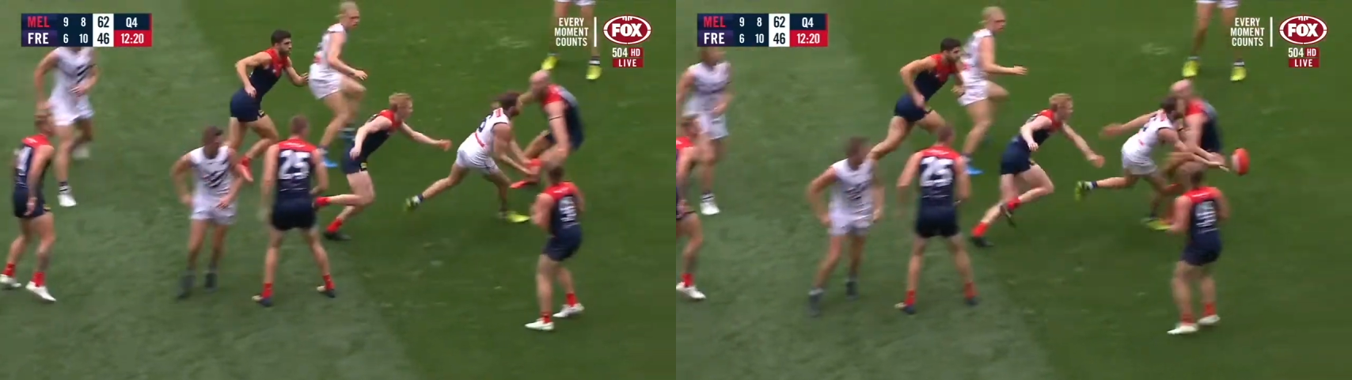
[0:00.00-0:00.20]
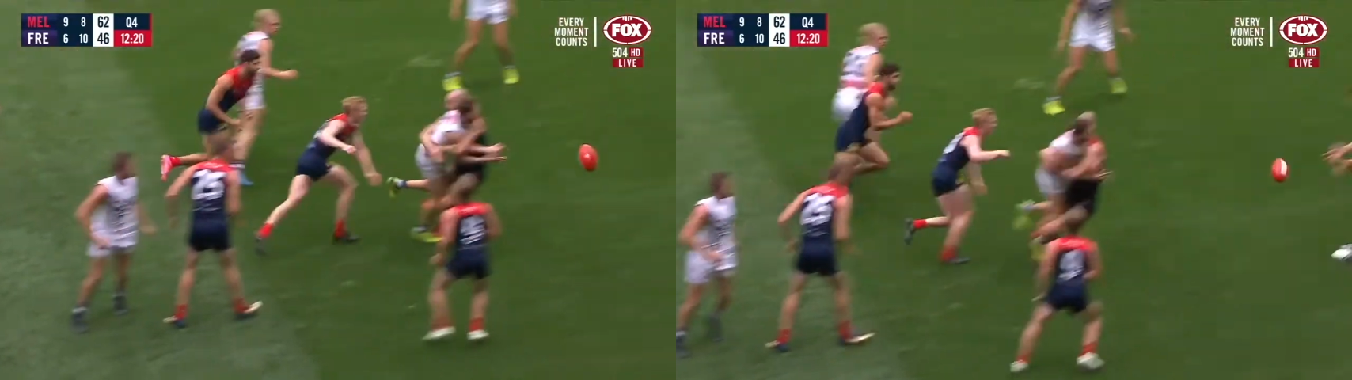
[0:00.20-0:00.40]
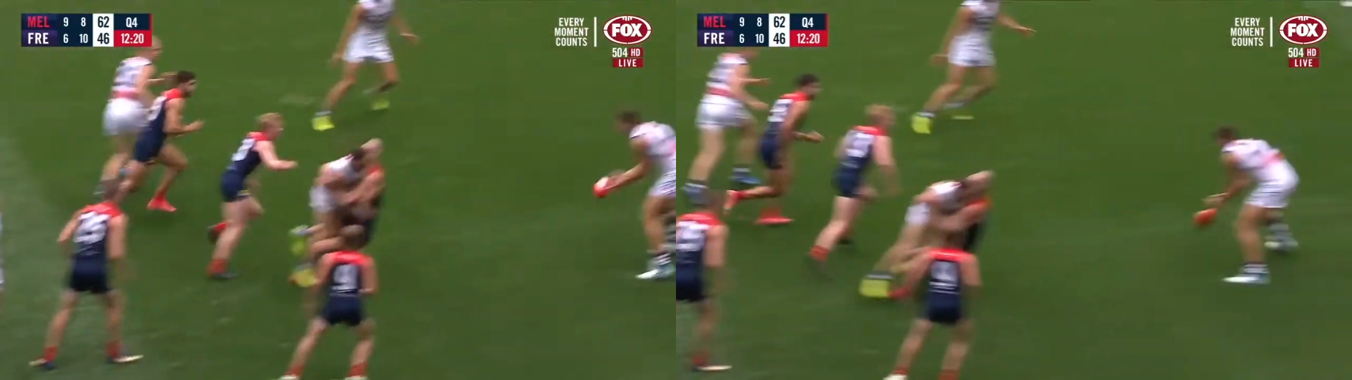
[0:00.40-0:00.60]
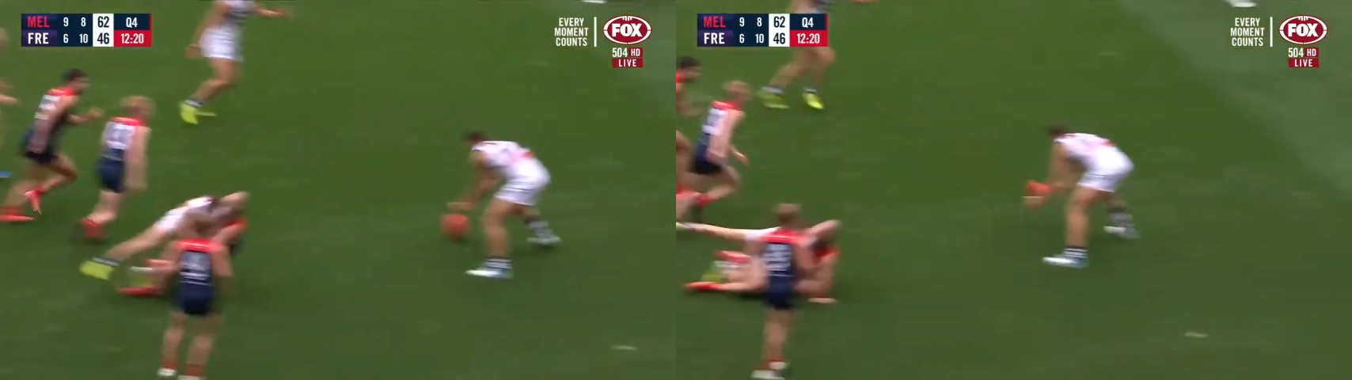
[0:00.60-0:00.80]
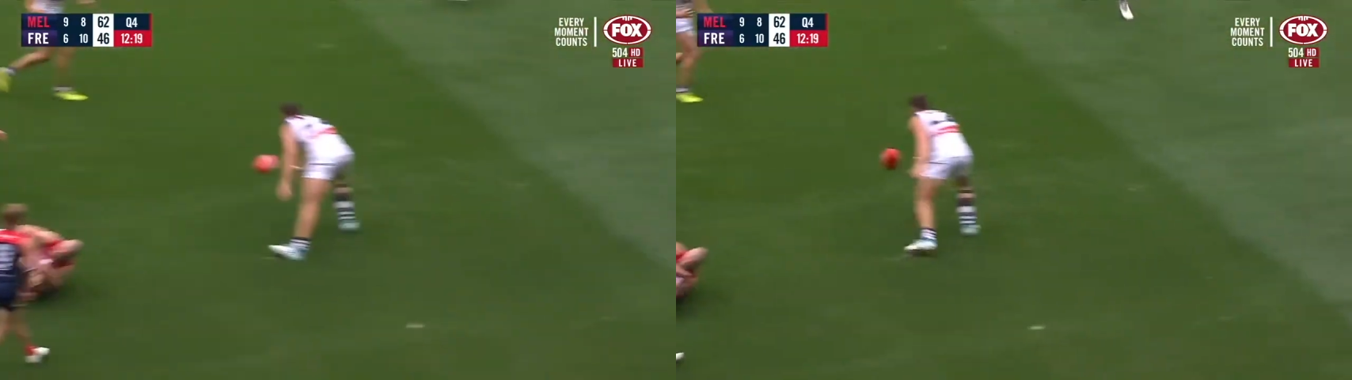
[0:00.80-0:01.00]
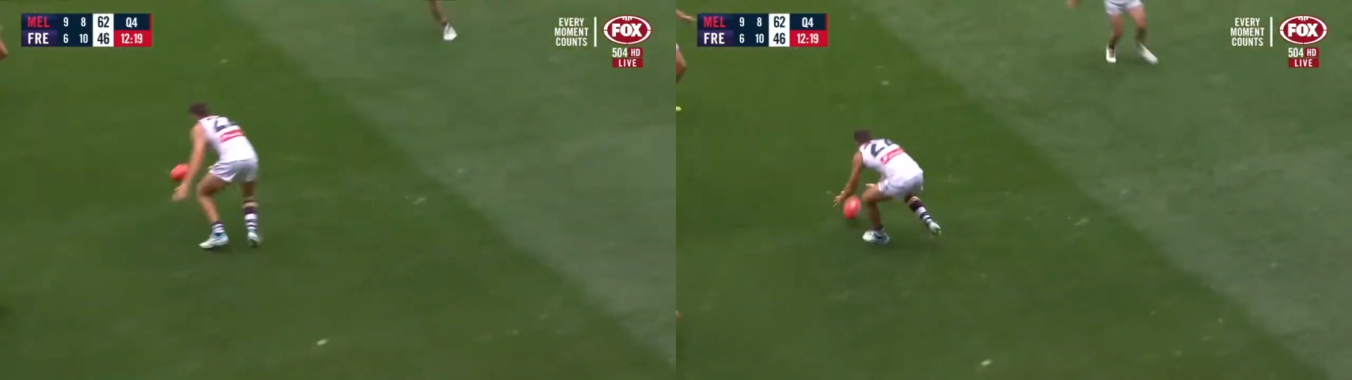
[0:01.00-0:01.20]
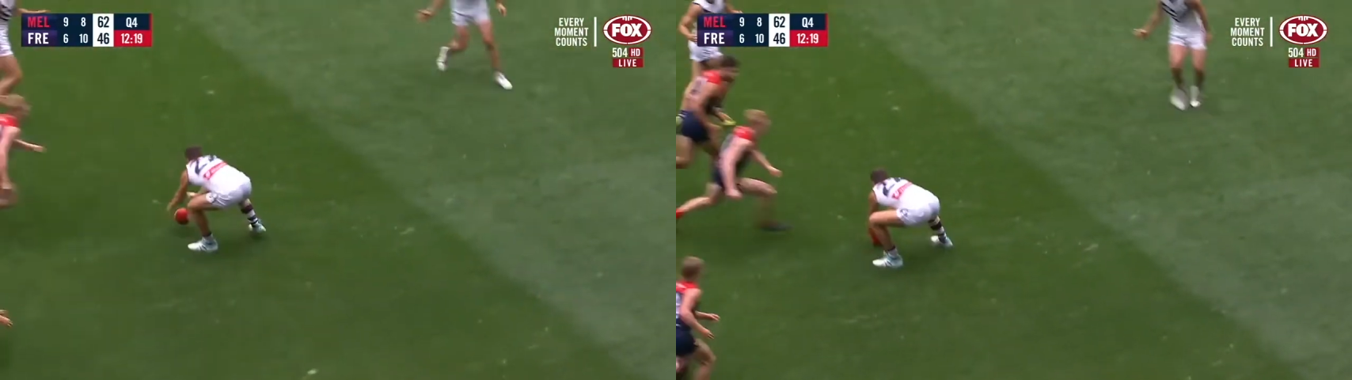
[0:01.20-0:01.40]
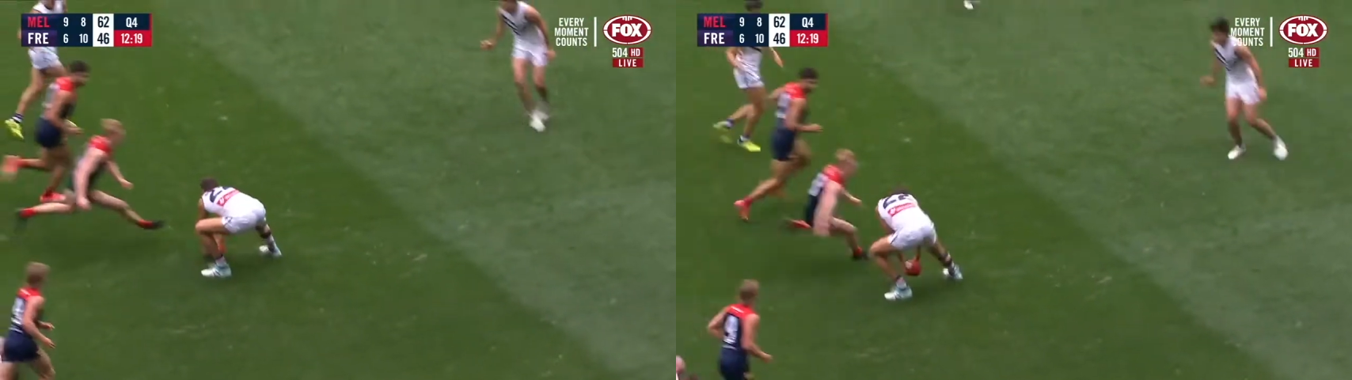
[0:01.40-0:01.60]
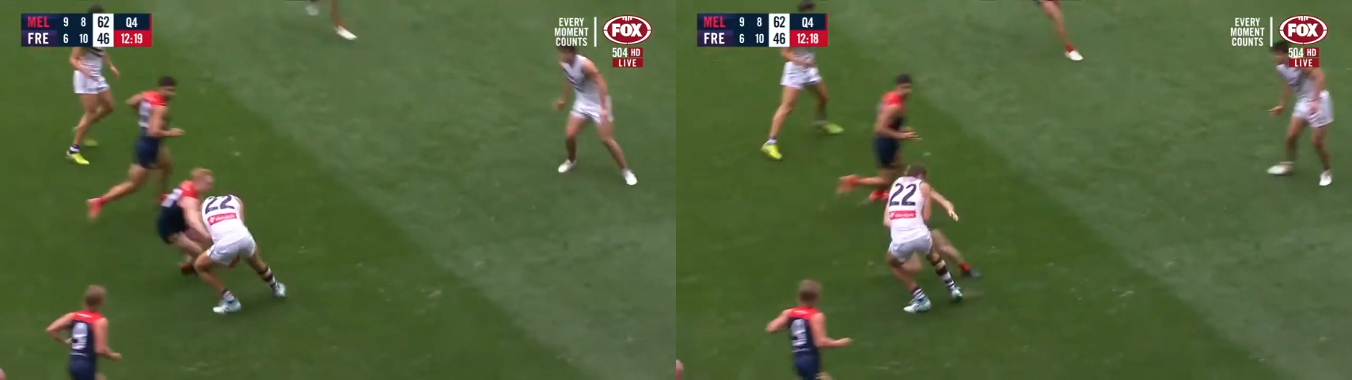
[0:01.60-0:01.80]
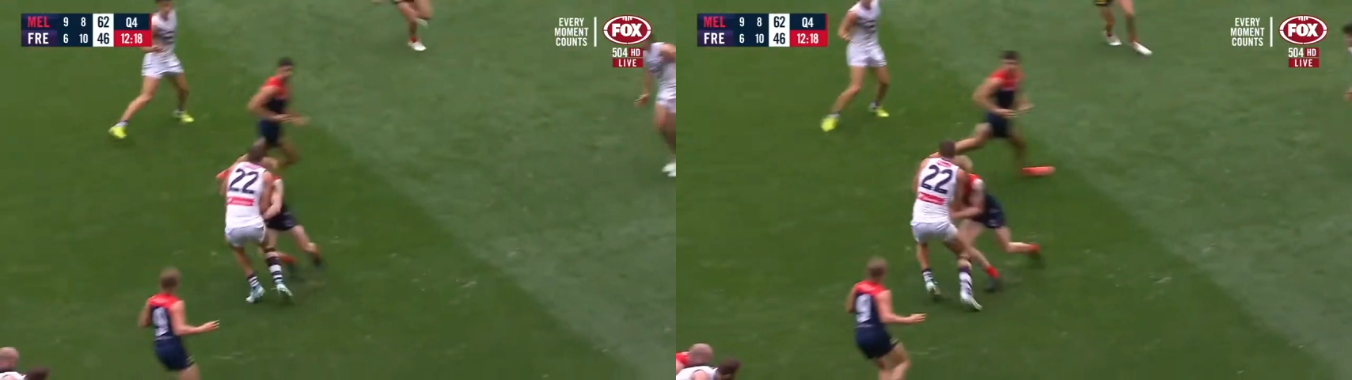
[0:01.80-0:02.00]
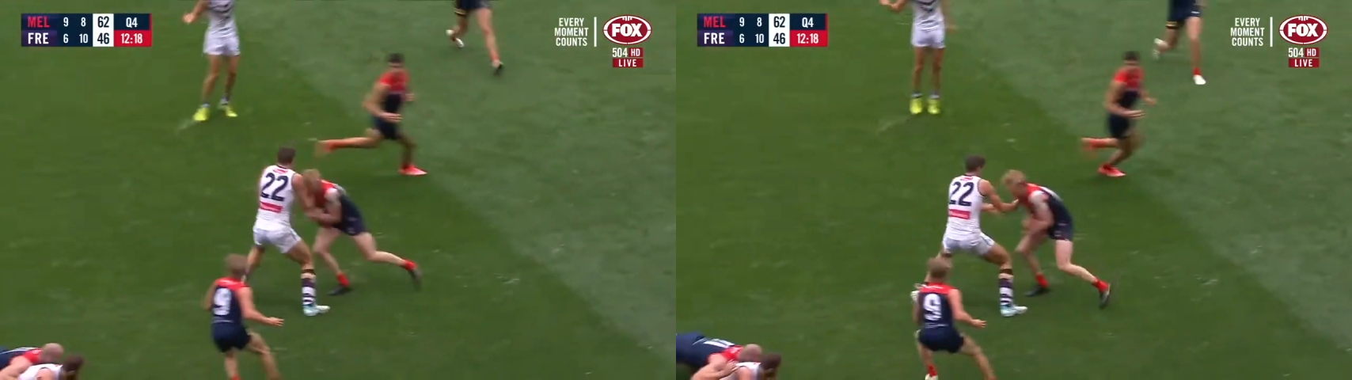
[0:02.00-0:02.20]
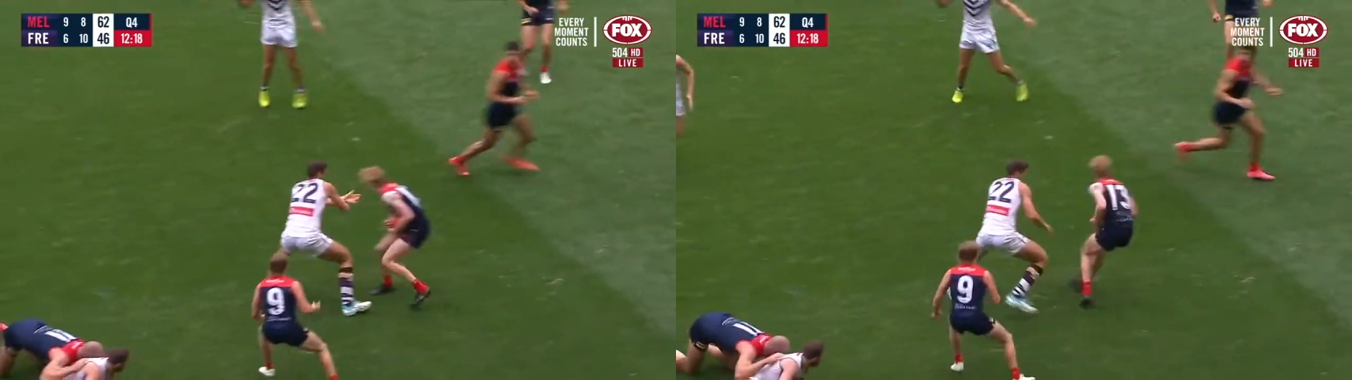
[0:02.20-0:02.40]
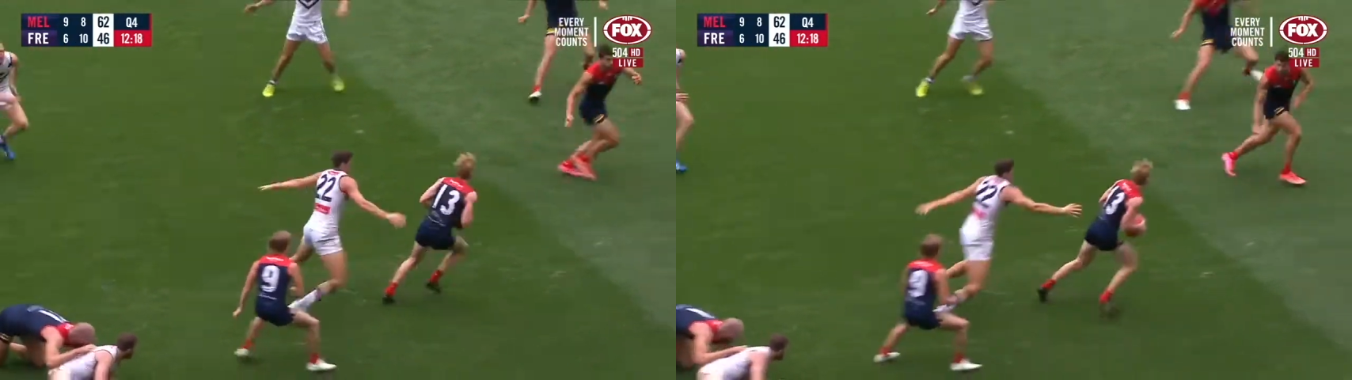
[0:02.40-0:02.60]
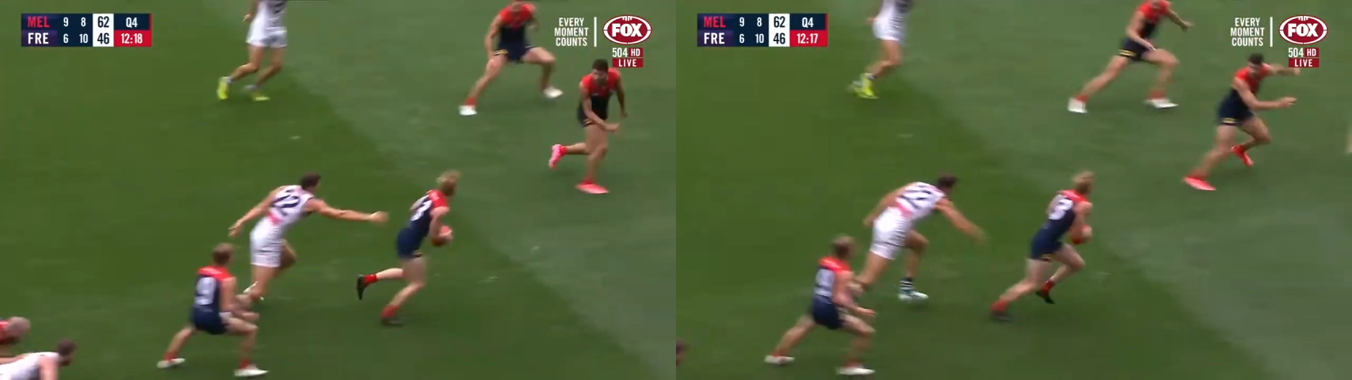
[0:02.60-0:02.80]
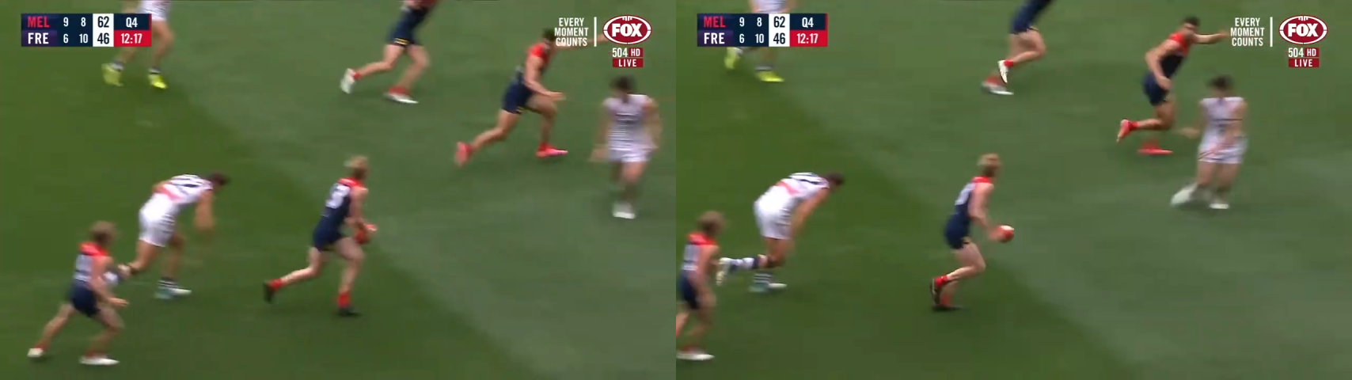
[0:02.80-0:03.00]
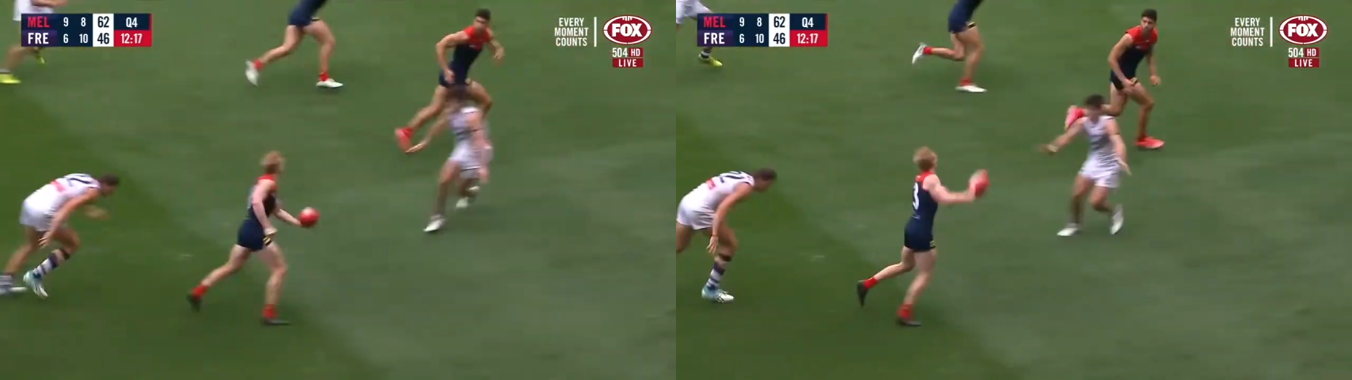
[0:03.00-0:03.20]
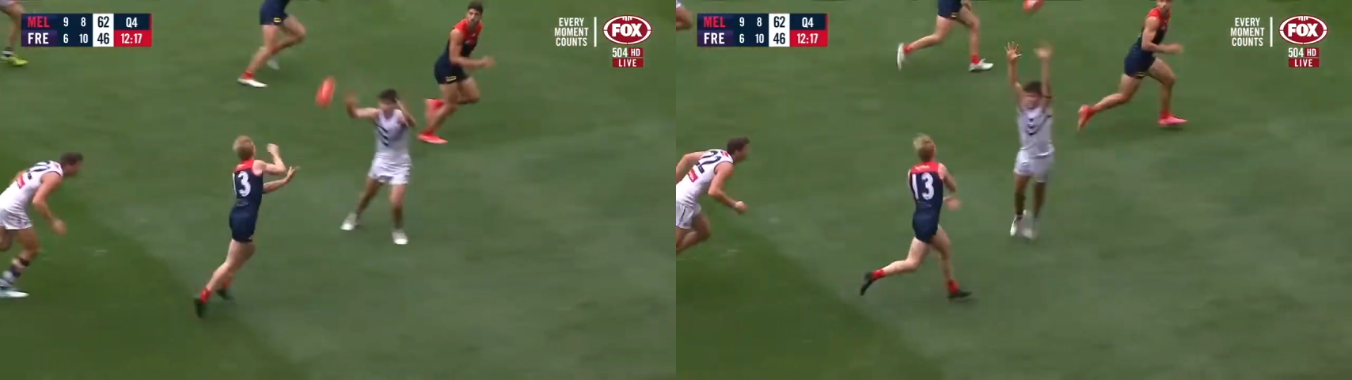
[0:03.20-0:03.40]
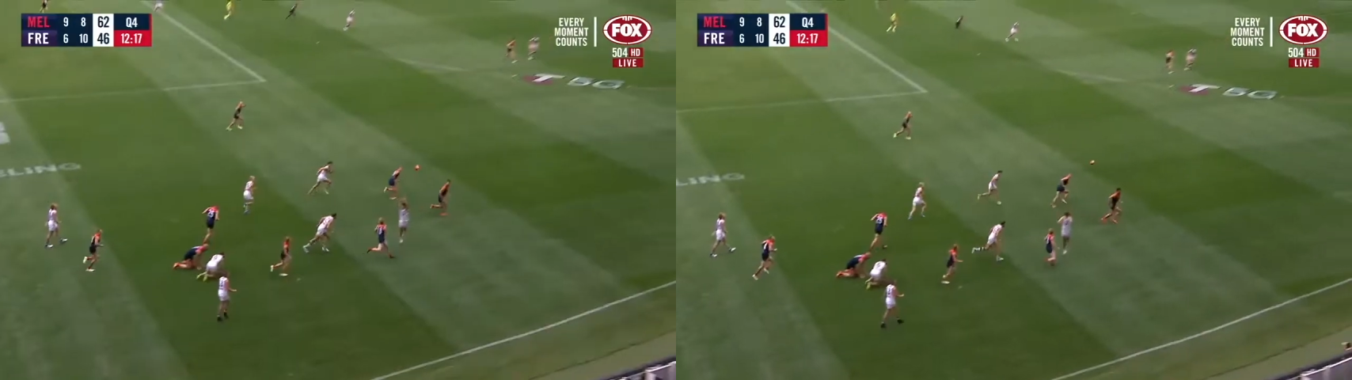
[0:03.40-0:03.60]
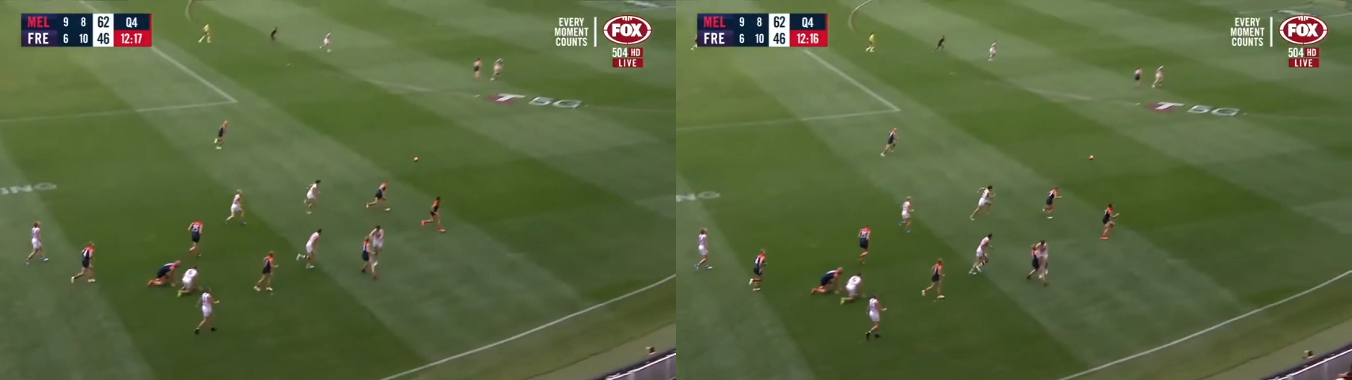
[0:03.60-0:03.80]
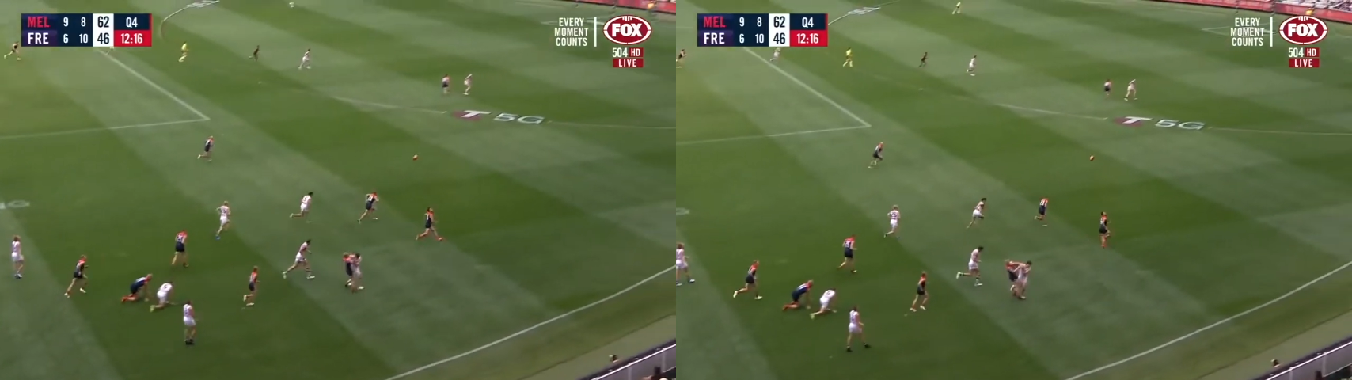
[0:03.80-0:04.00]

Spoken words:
Nobody's mouth can be seen.